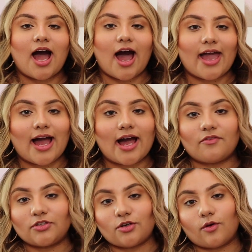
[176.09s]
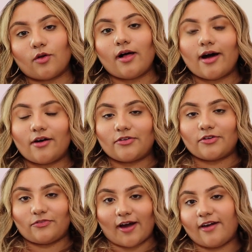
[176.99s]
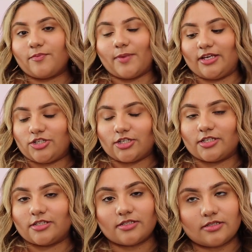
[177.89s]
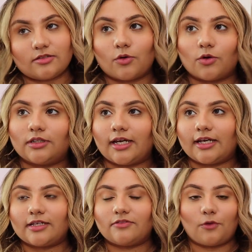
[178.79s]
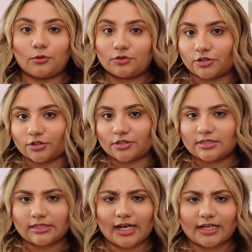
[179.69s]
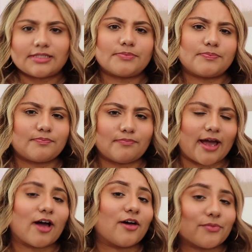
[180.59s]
I have a total of 5 pages, or like folders, slides, I call